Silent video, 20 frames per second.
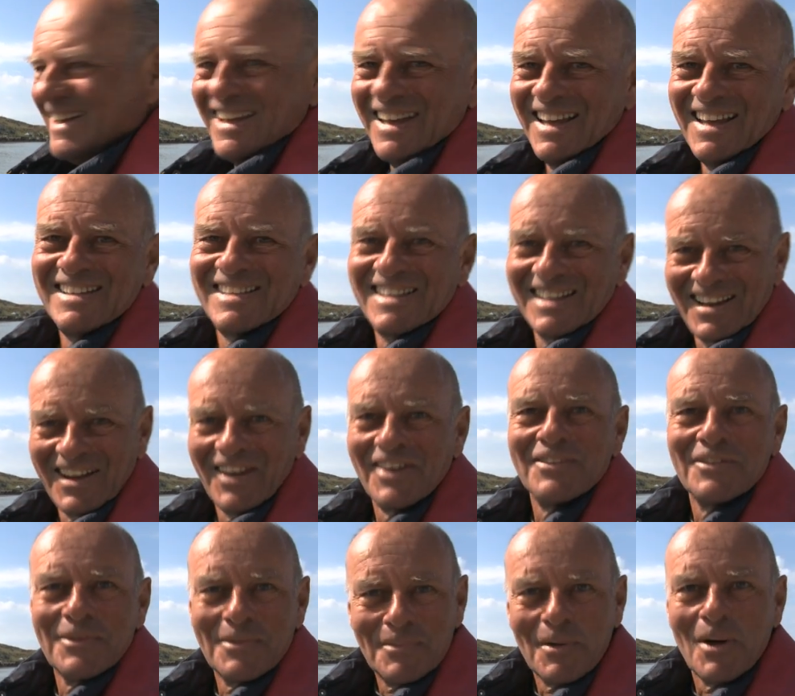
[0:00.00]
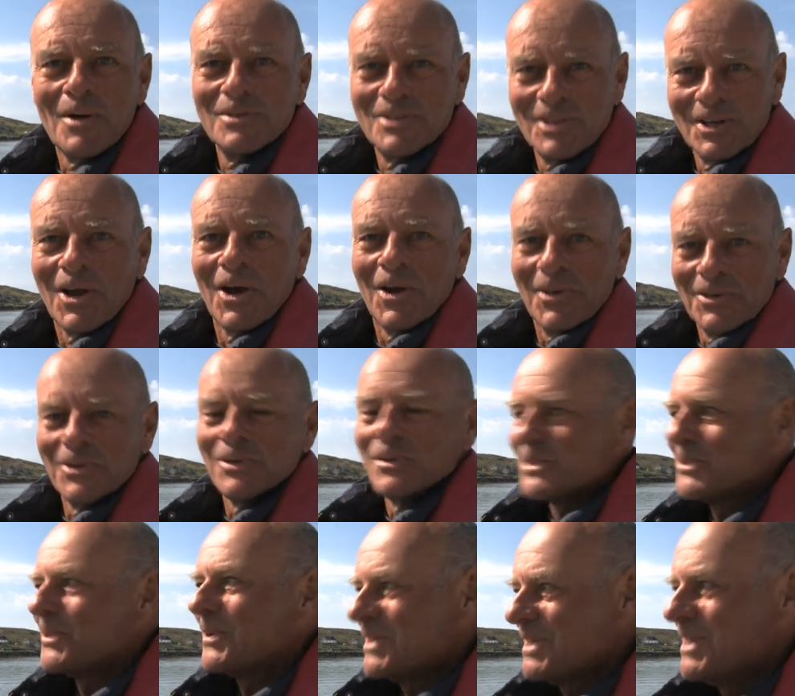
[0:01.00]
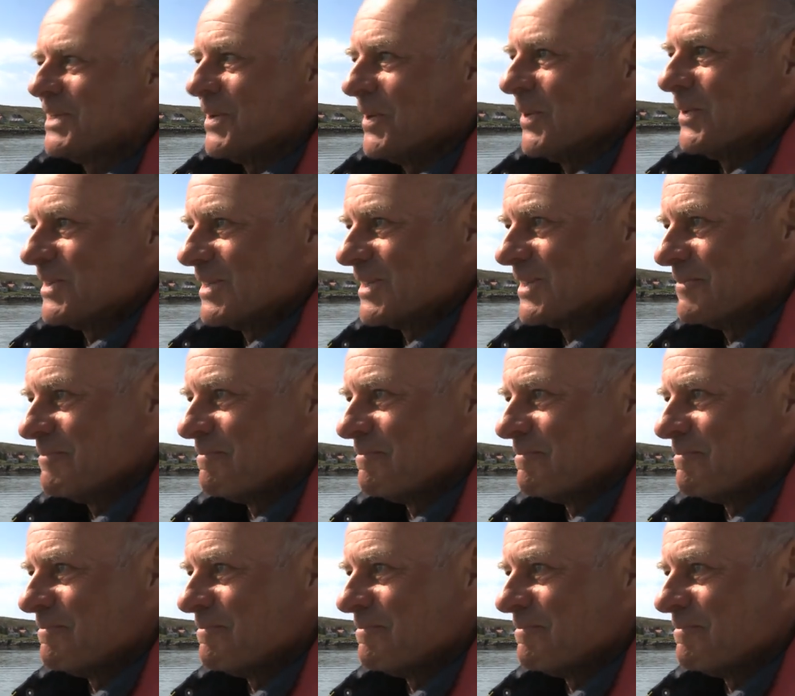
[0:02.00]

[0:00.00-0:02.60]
It's the kind of approach you can't do at 20 knots.